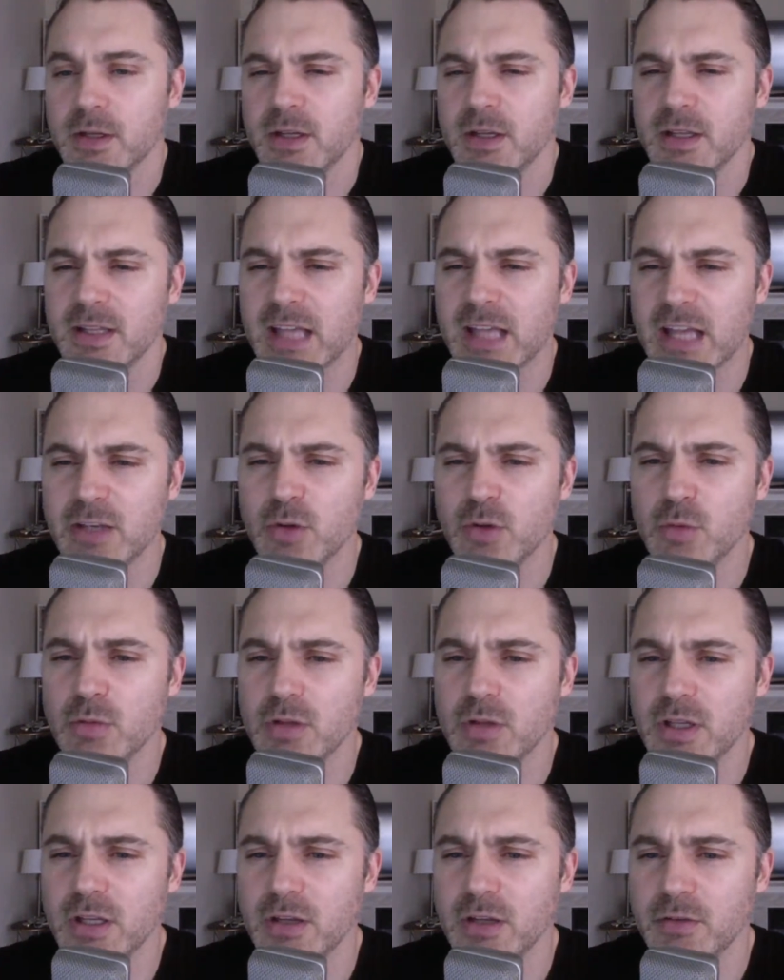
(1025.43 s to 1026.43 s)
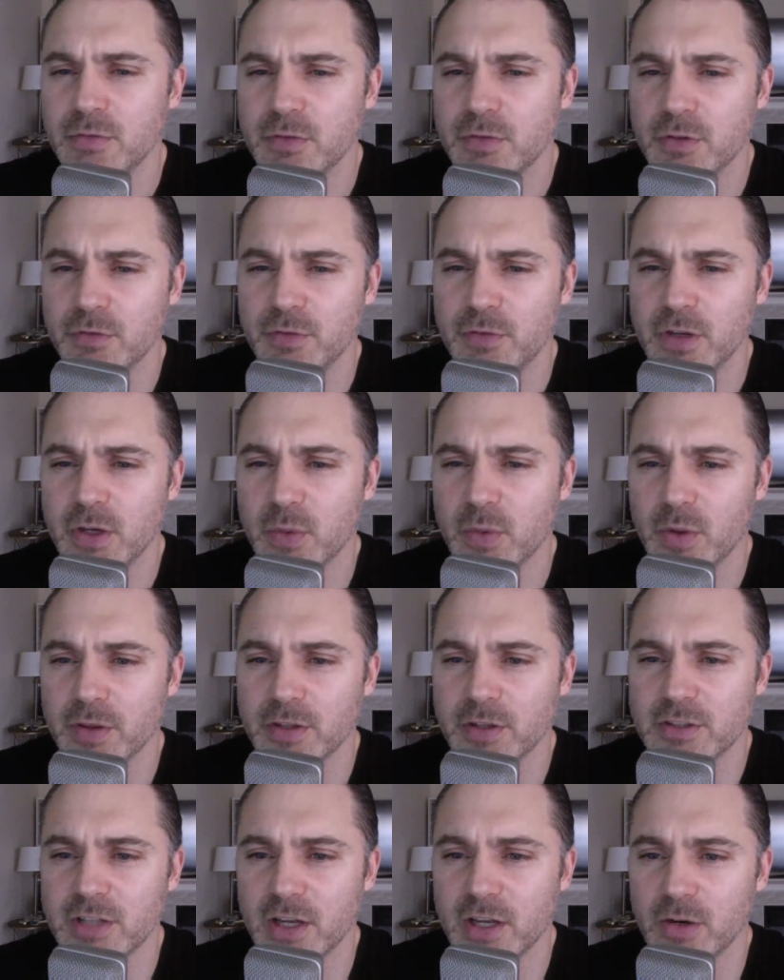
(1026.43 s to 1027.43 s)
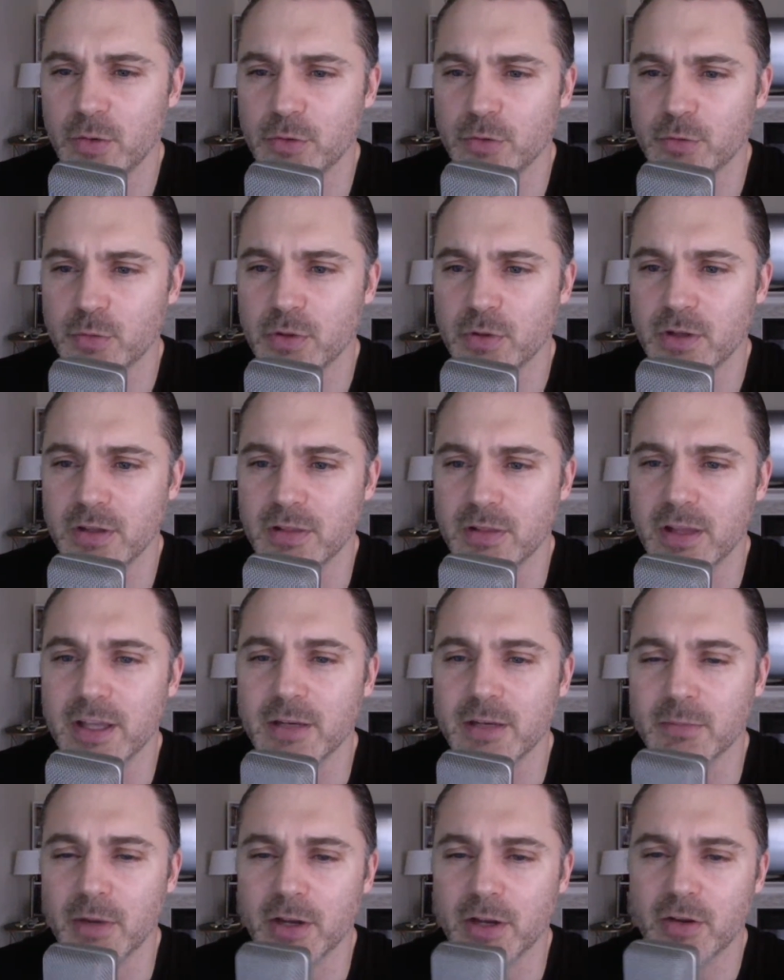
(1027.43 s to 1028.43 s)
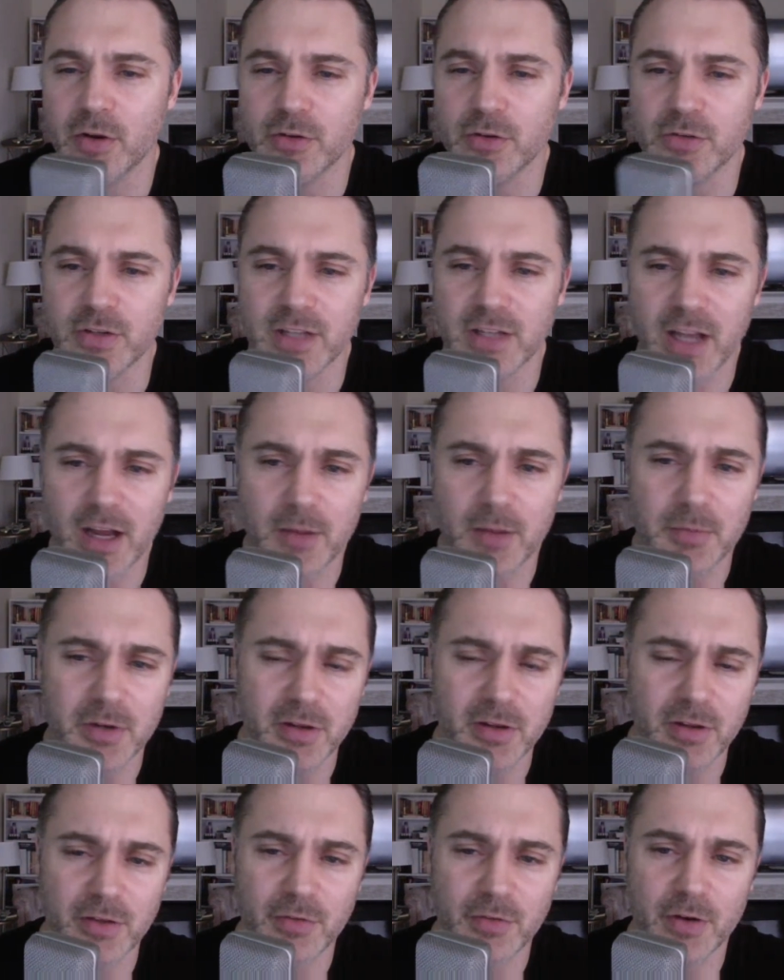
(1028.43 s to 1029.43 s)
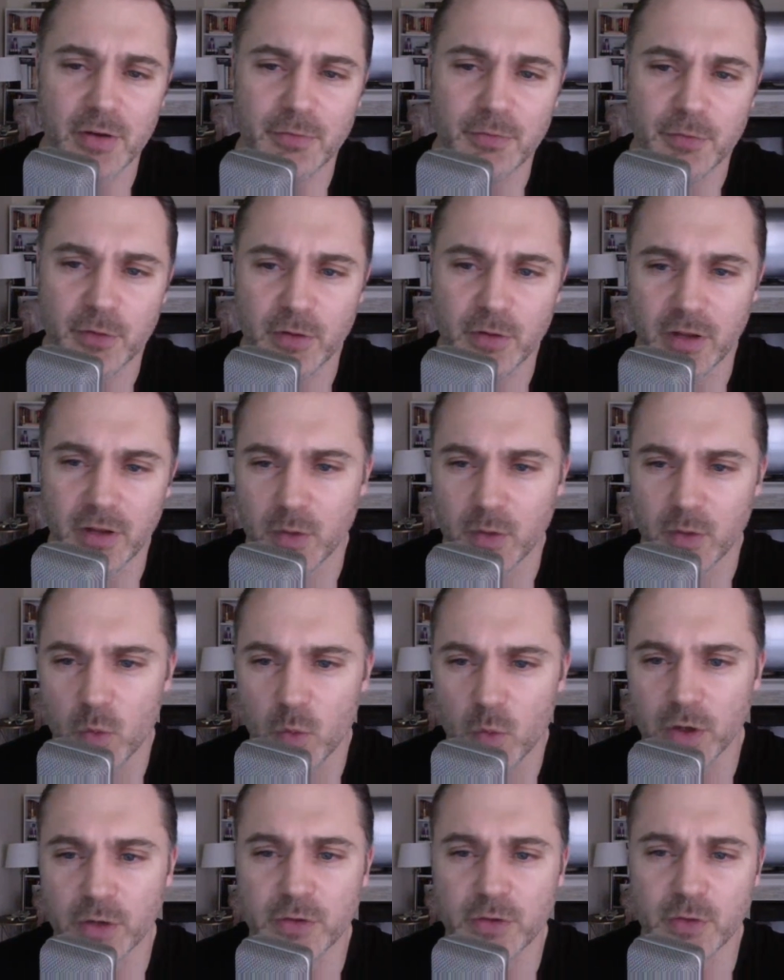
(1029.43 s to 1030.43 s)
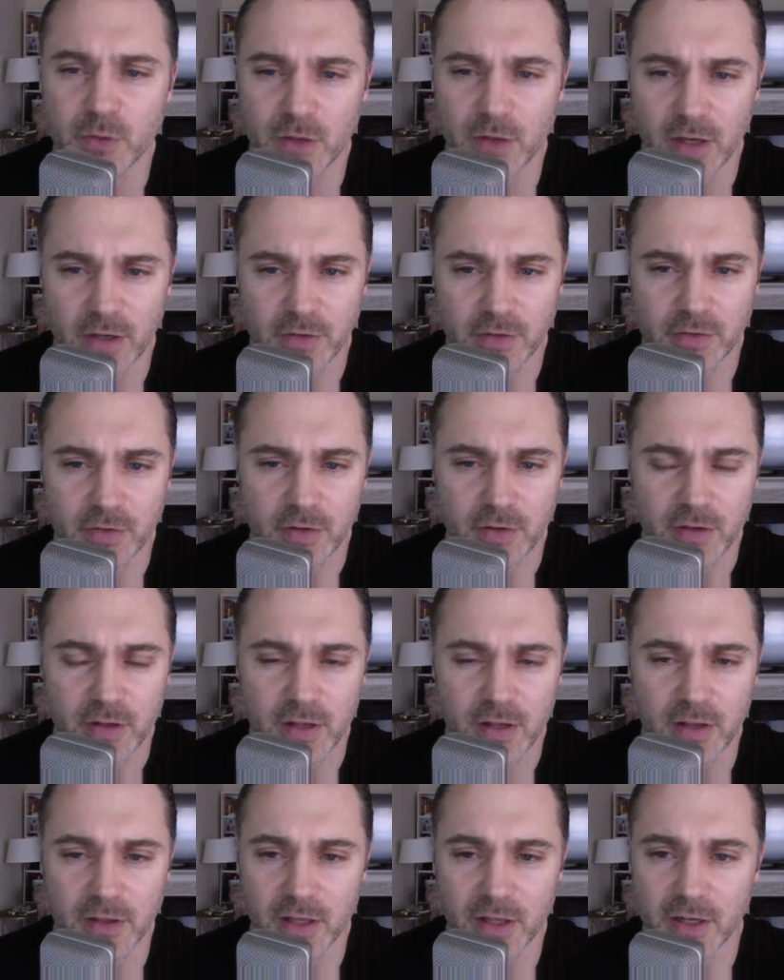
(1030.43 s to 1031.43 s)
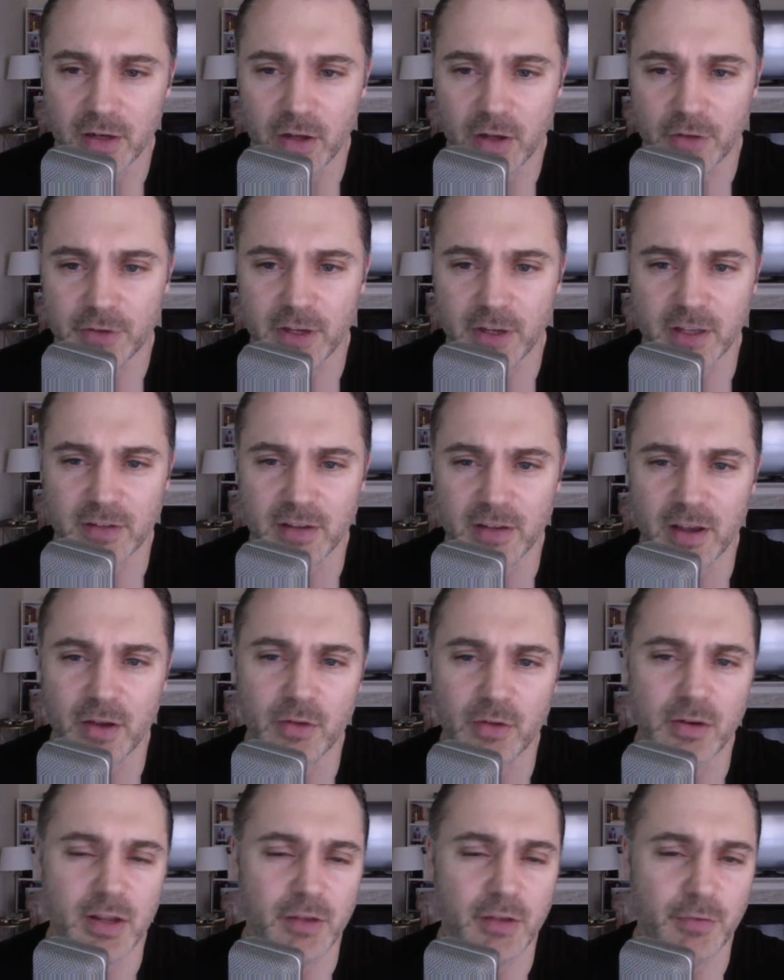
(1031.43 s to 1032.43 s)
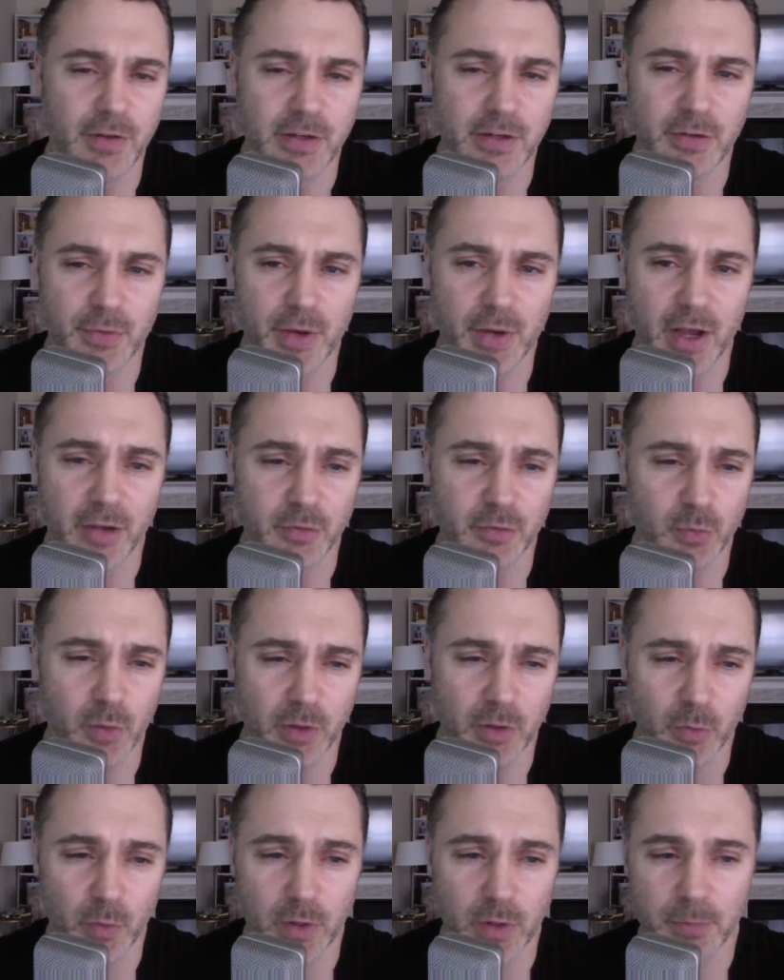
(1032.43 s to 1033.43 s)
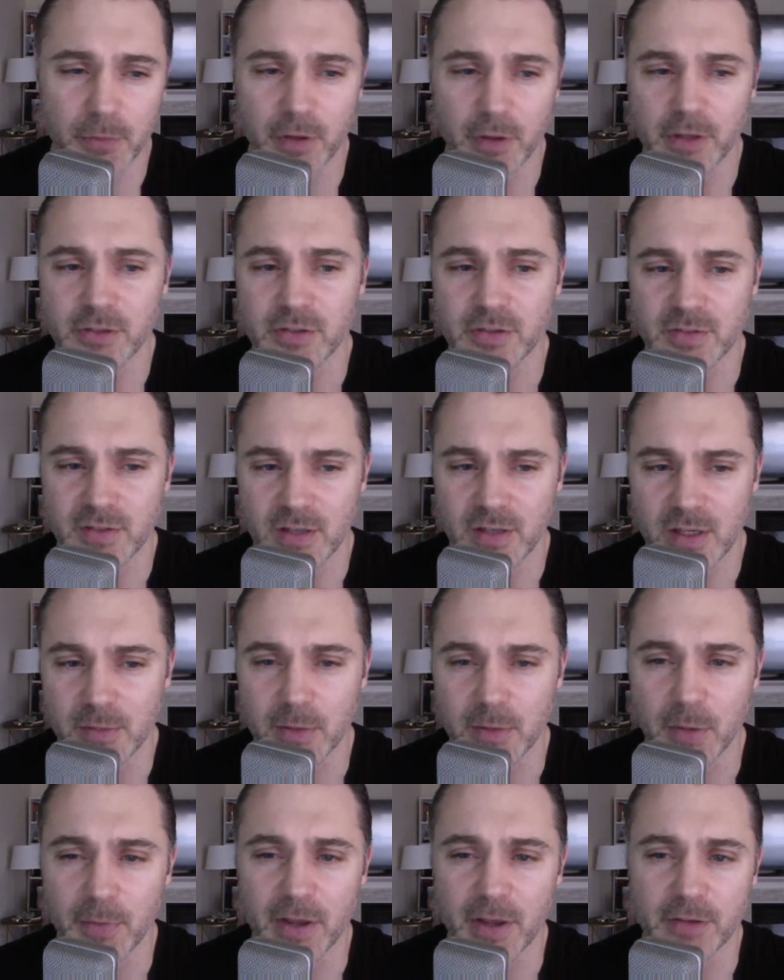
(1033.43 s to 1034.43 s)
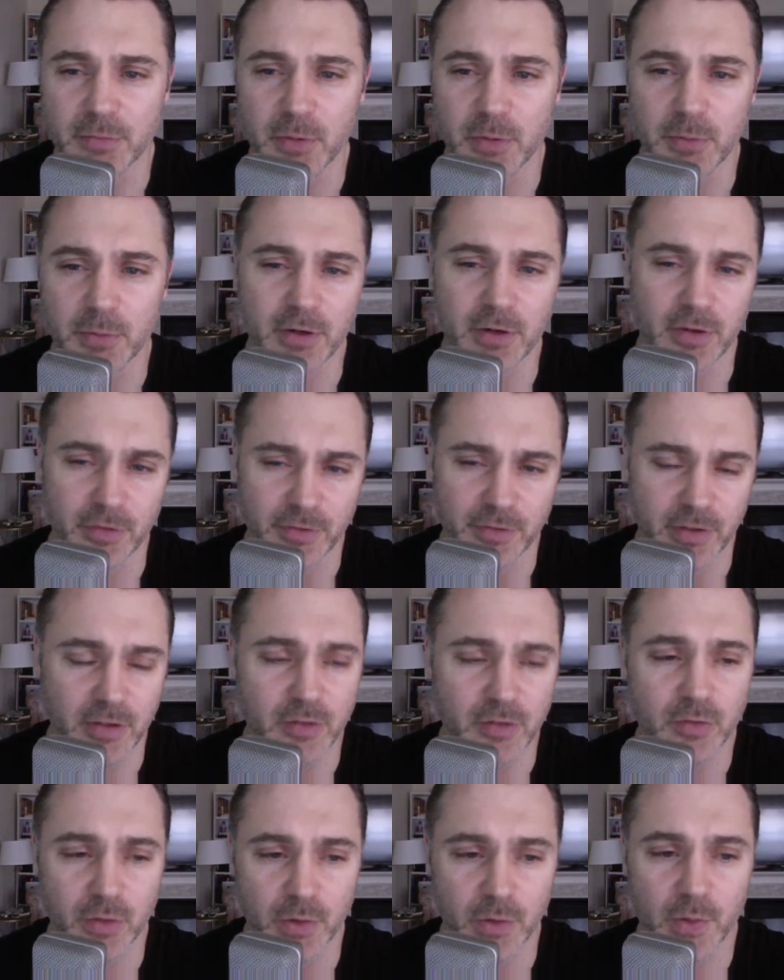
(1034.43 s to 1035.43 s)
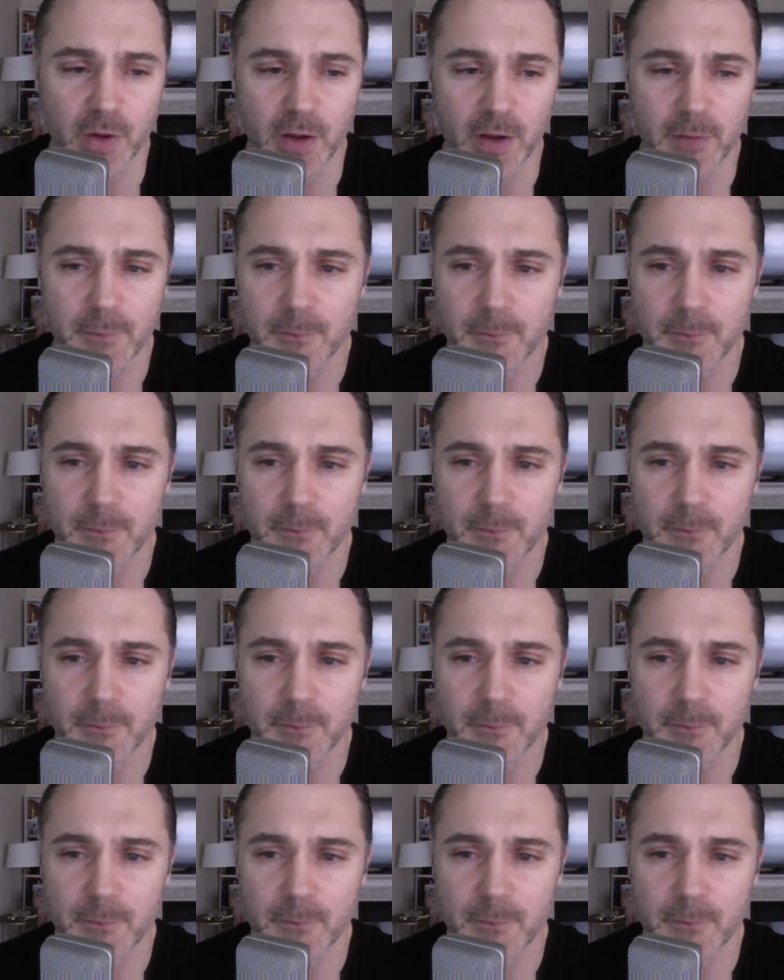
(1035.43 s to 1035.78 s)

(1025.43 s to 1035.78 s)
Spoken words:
Can you leave the video on the channel? It's really late in my country. Yeah, I'm going to leave it up for like 1 or 2 days, and then I'll take it down. If any of you guys want to replay, just email Basketball Brain. I'll send it to you, okay?